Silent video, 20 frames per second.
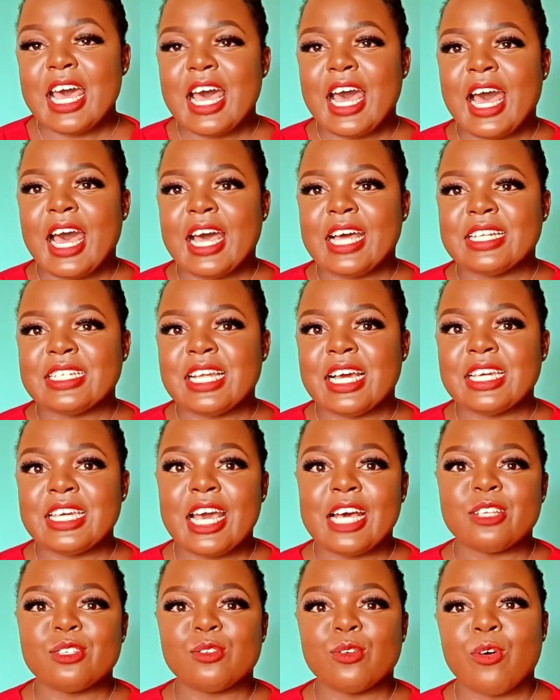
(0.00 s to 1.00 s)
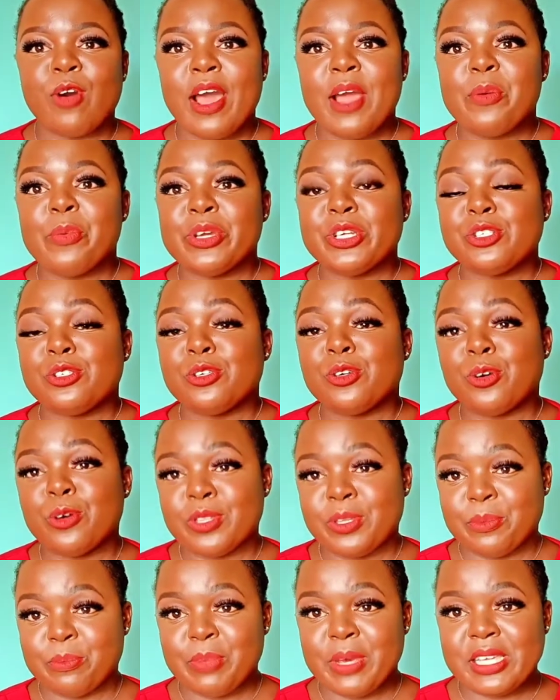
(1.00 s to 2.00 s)
And so I wish you all
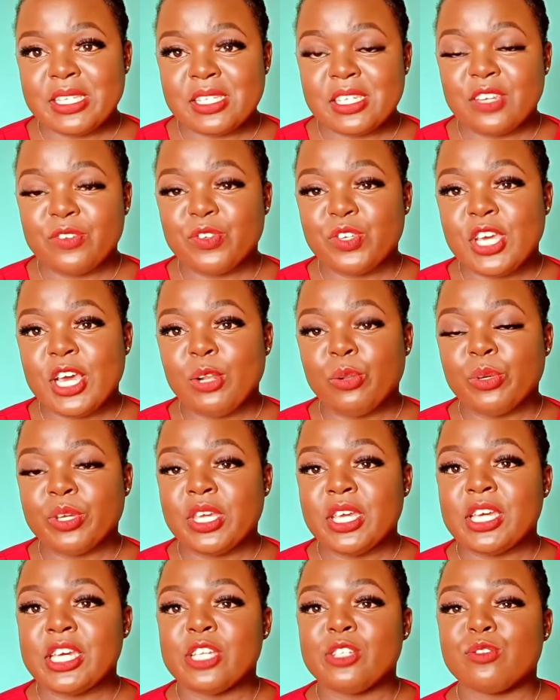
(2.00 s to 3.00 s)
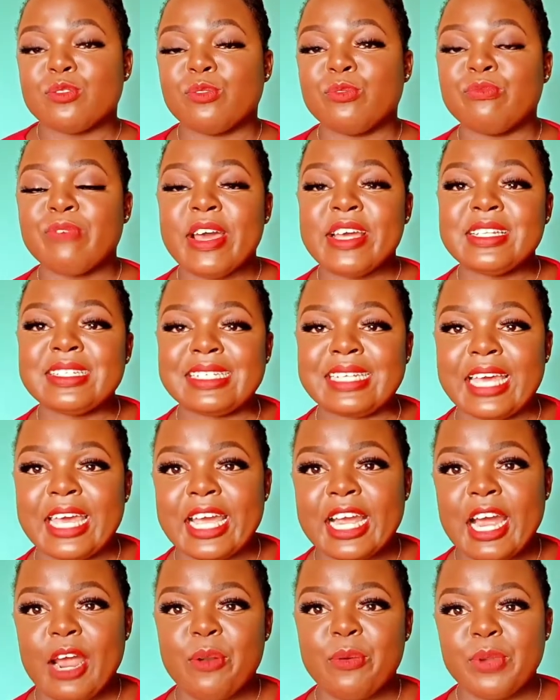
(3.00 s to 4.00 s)
the best if you are looking into finding
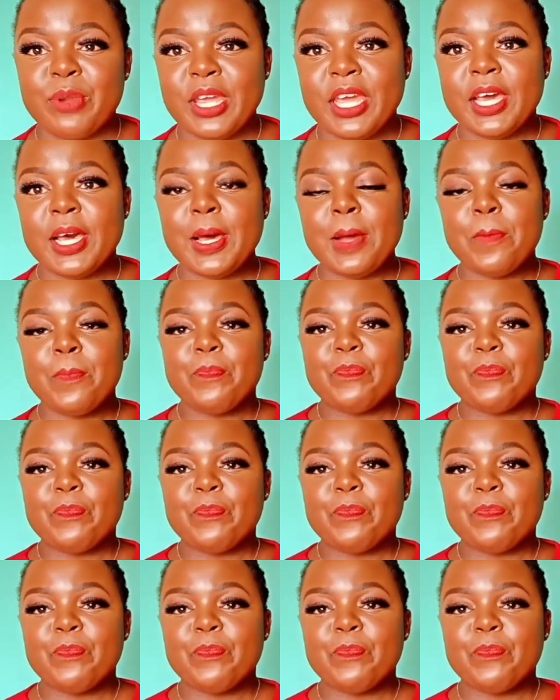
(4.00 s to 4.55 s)
a career.